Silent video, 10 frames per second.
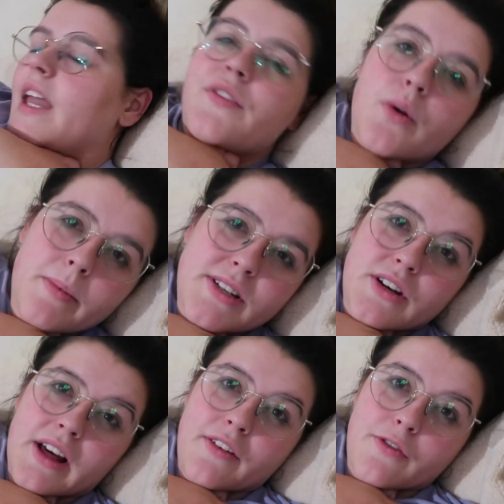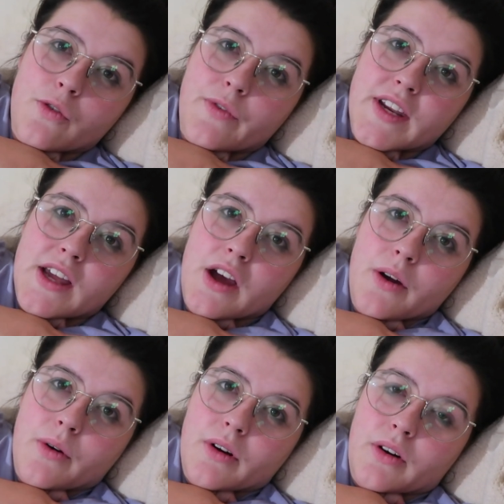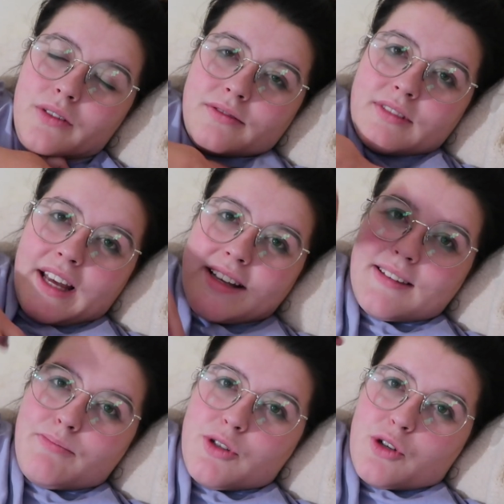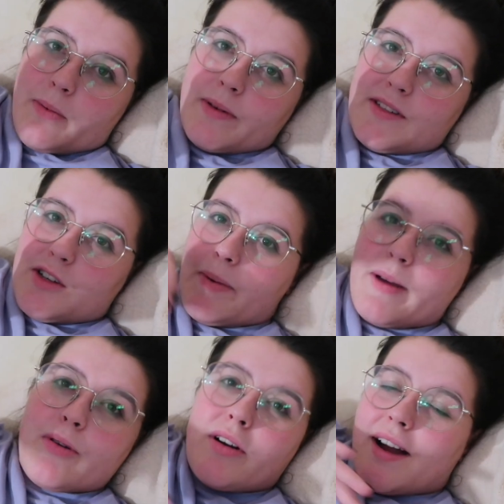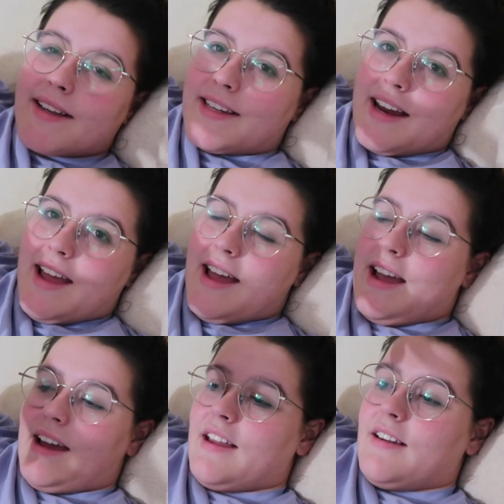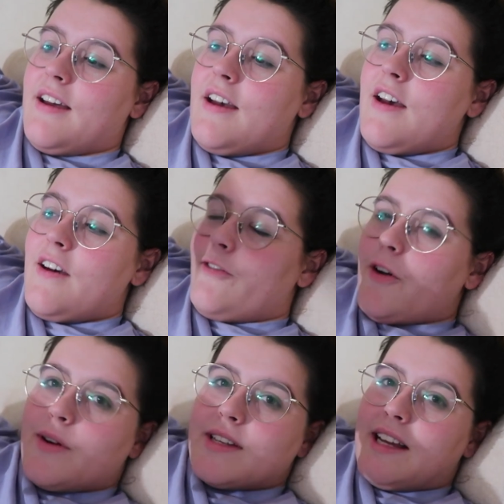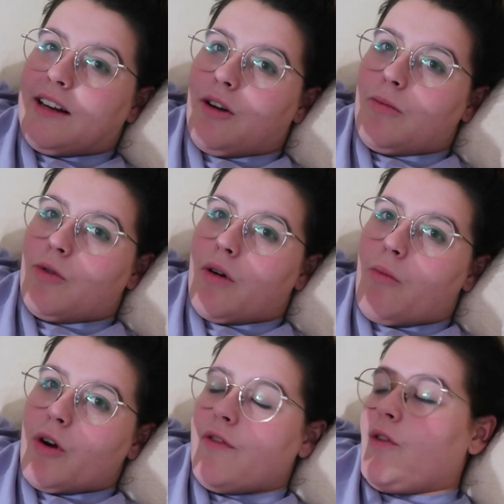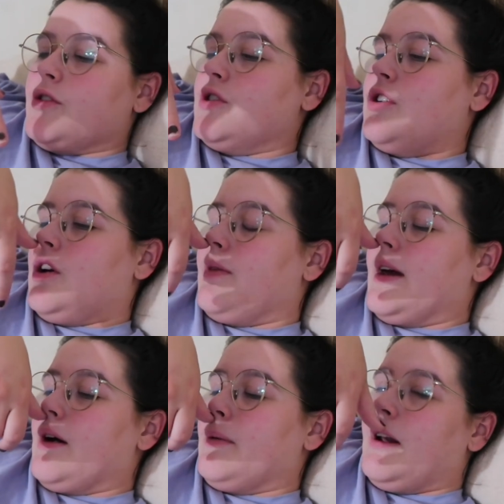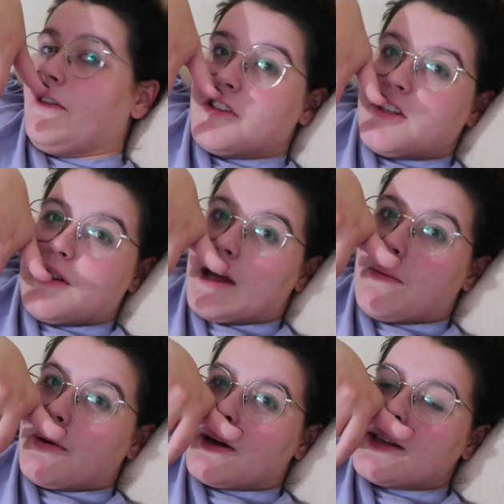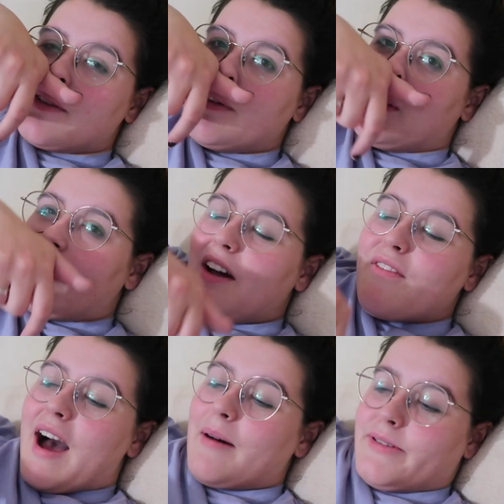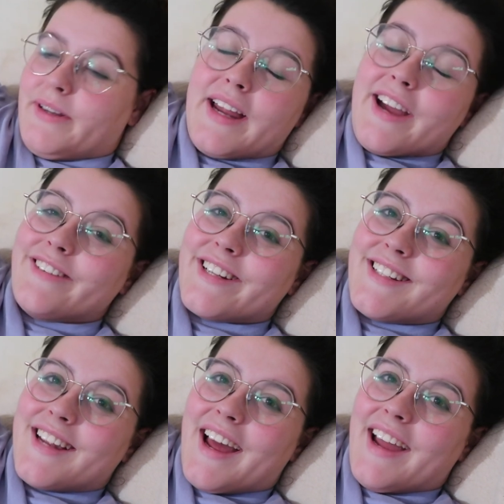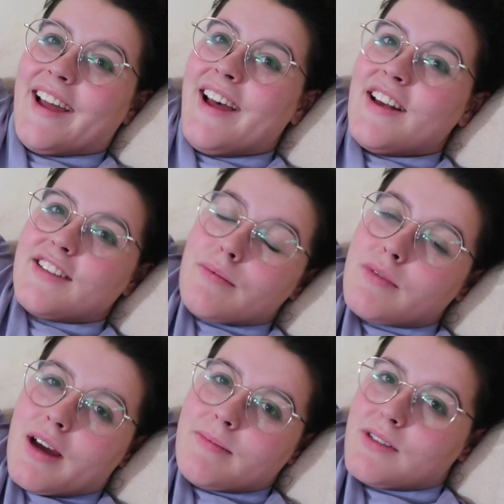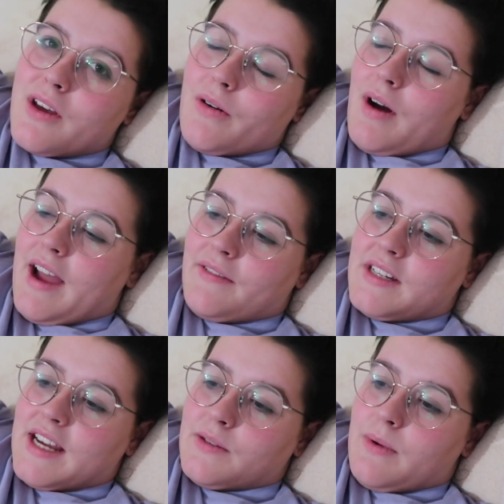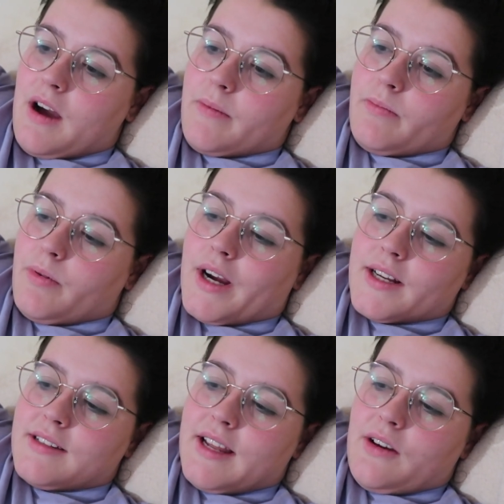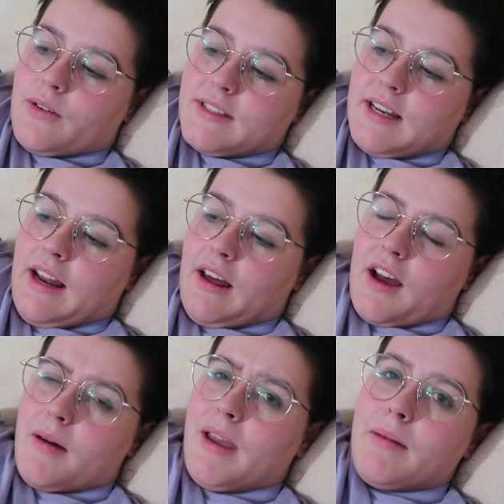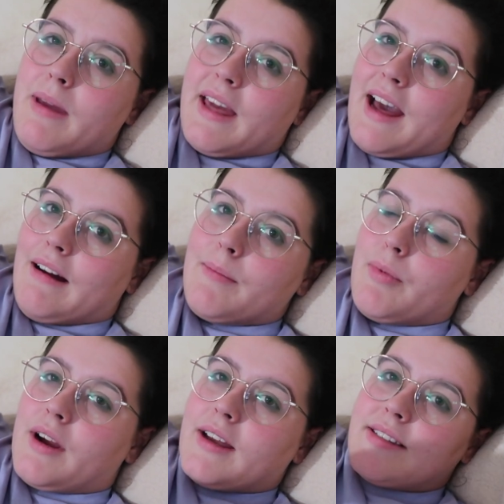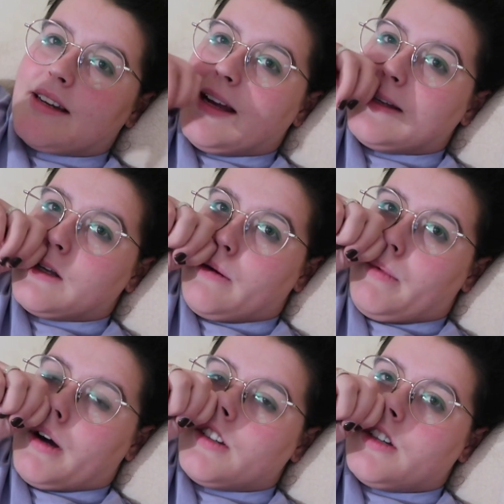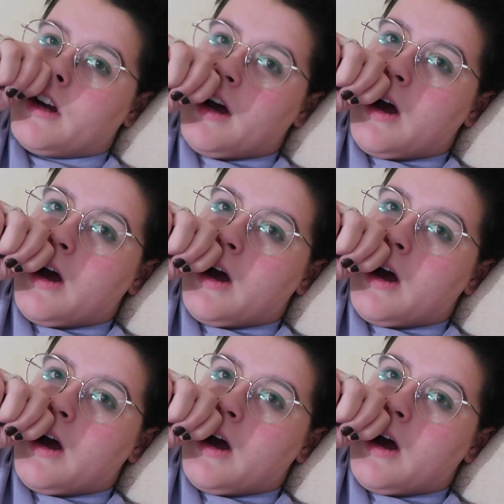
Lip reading: if you want me to do like a full video on like stopping procrastinating and focusing a lot more on what you've got to do, then I would love to do that because I feel like I've absolutely nailed it today. Sometimes though, I have days where I'm procrastinate constantly. Like, I mean, me and Carrie procrastinated so much